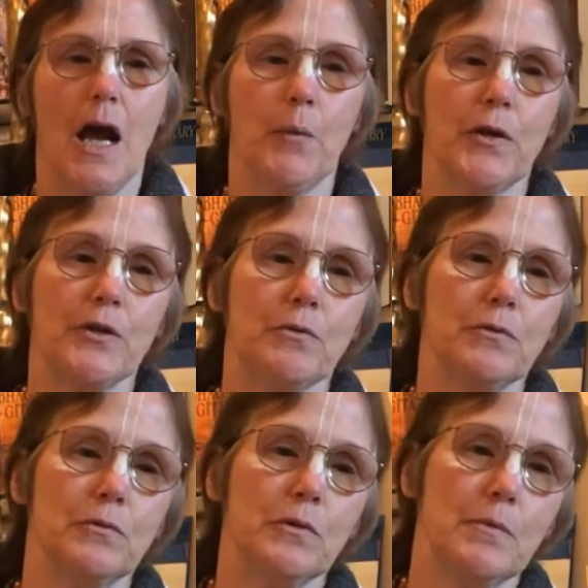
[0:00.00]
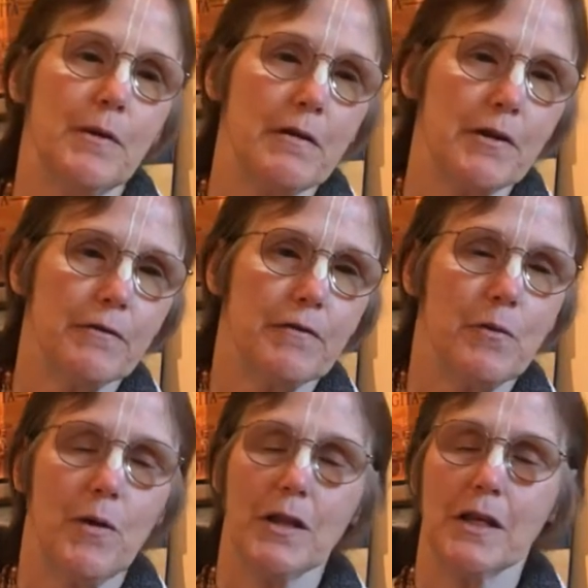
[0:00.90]
I went to America for
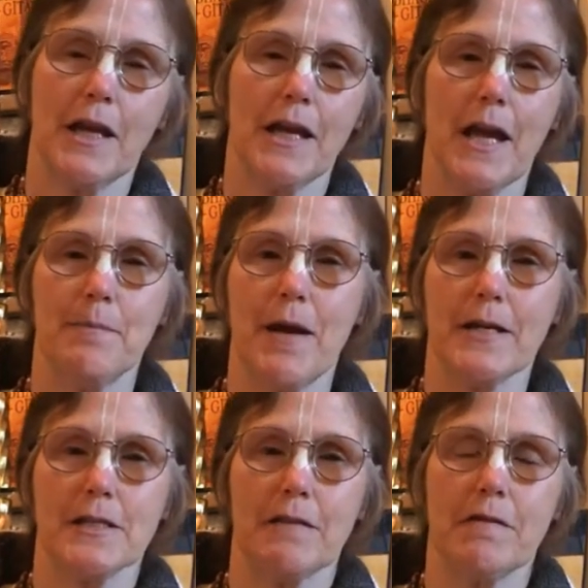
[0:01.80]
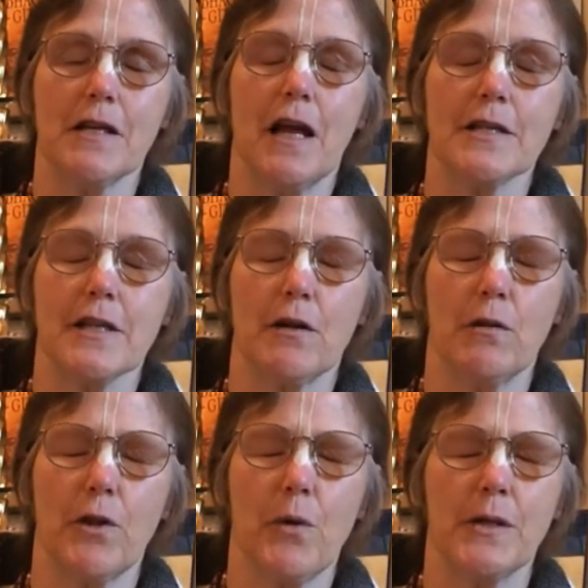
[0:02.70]
a while and I came back because I realized that
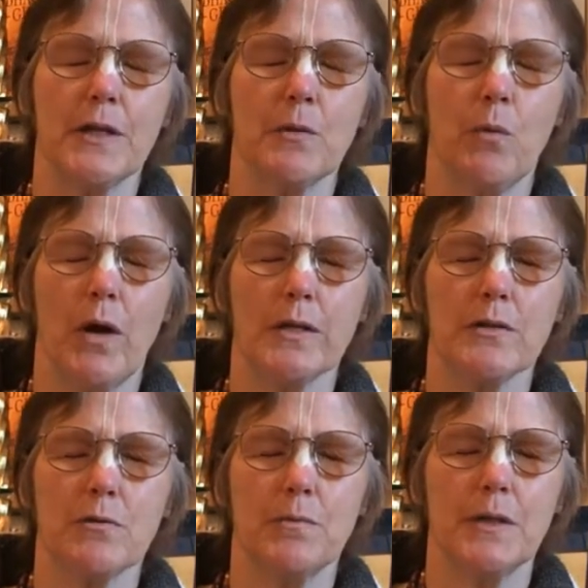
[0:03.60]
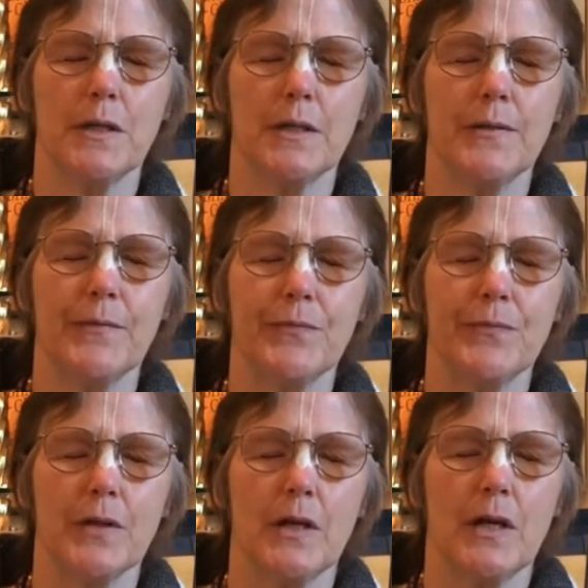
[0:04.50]
although I didn't want to be
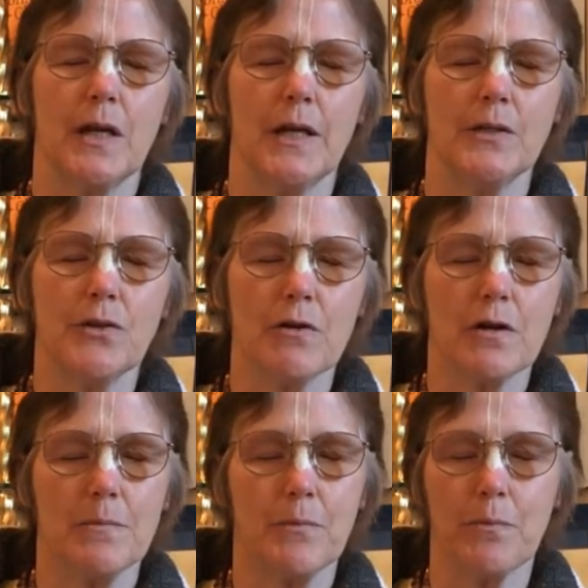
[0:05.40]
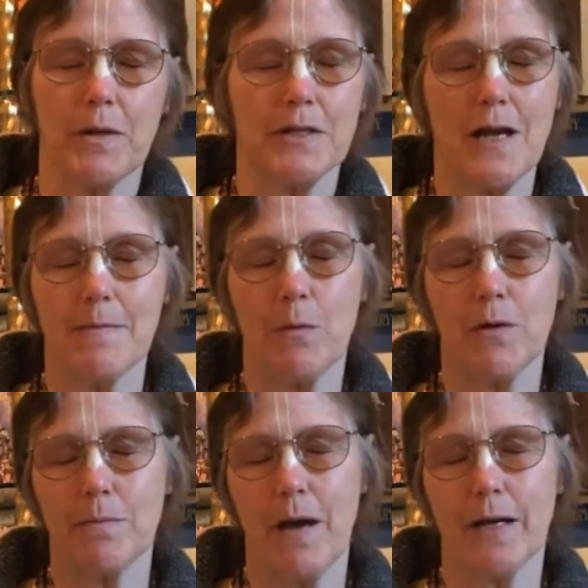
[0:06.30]
in Europe, by the time I
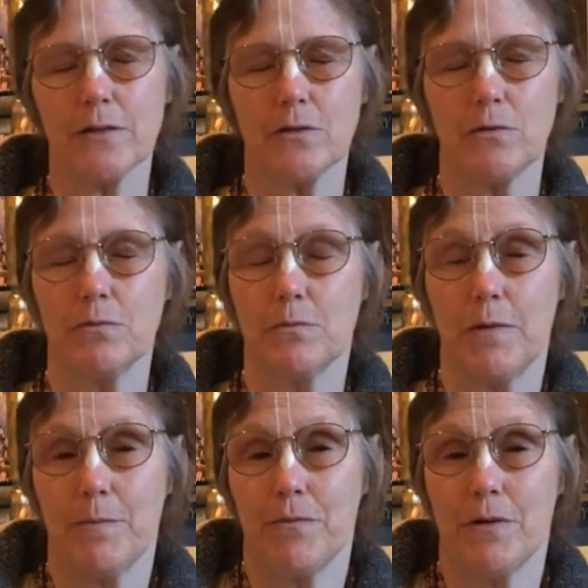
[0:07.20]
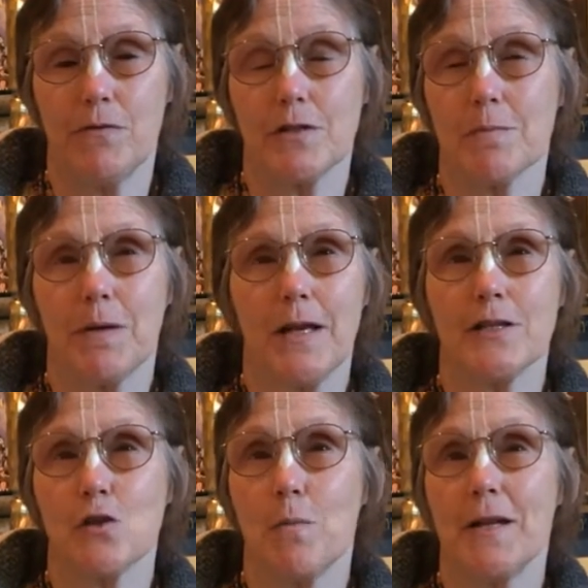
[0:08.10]
went back to my previous
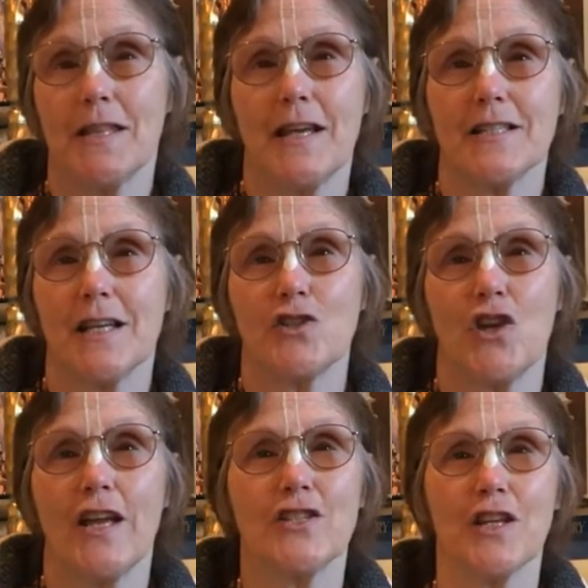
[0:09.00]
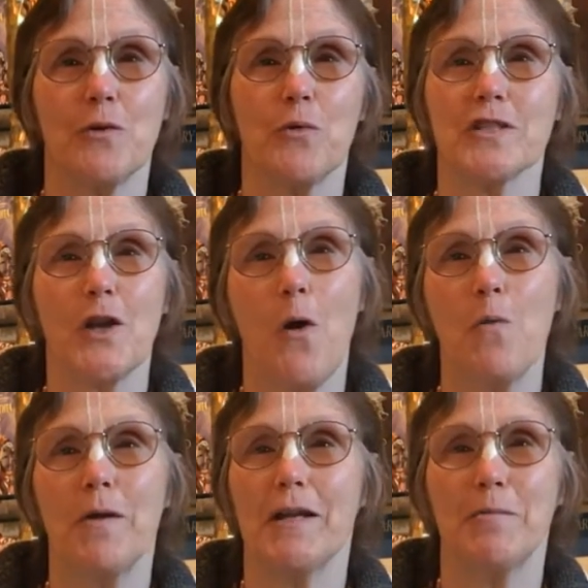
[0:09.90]
place, so many things had changed that it wasn't
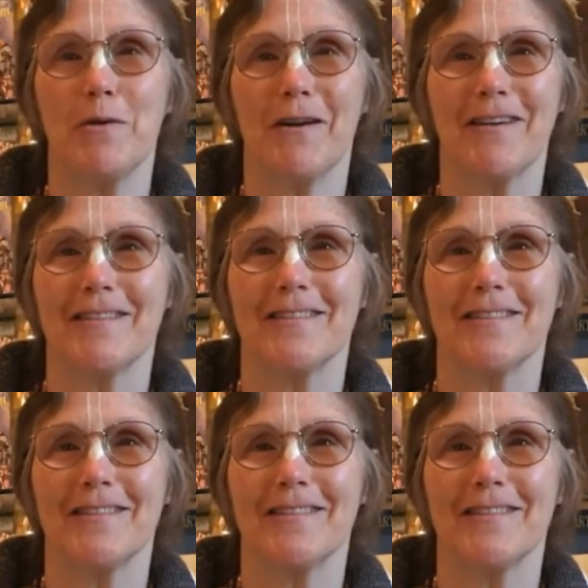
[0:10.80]
home anymore.